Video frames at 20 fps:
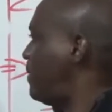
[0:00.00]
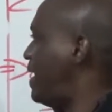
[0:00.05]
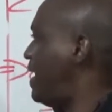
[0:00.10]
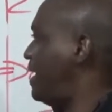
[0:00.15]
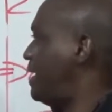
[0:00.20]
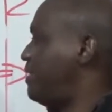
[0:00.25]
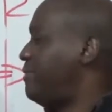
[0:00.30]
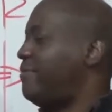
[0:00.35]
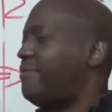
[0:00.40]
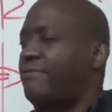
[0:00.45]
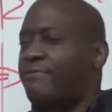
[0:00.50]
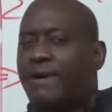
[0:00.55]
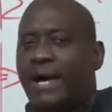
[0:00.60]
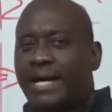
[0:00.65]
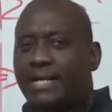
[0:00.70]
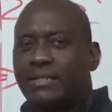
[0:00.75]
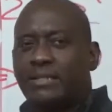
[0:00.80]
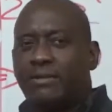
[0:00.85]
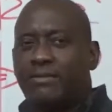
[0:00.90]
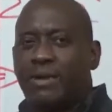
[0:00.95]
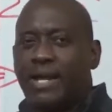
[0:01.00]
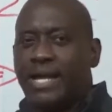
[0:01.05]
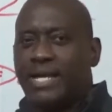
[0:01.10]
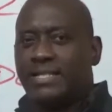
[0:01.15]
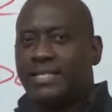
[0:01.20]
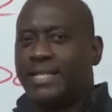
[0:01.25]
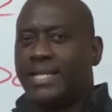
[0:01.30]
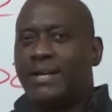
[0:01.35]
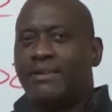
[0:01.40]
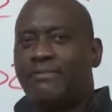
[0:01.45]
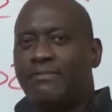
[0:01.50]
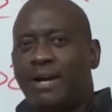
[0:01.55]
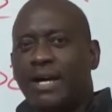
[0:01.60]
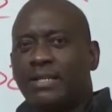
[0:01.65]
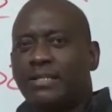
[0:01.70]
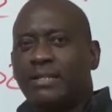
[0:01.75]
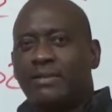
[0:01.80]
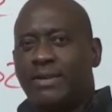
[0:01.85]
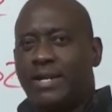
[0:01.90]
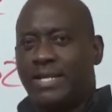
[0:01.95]
where you could factorize. You can
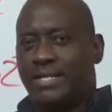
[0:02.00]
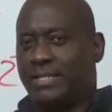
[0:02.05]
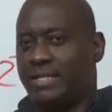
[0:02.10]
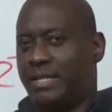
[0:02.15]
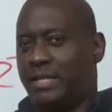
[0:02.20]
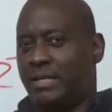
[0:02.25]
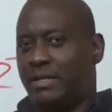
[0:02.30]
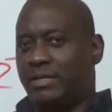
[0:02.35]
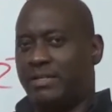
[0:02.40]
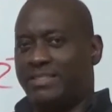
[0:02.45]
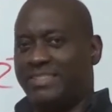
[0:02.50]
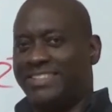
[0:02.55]
factorize here.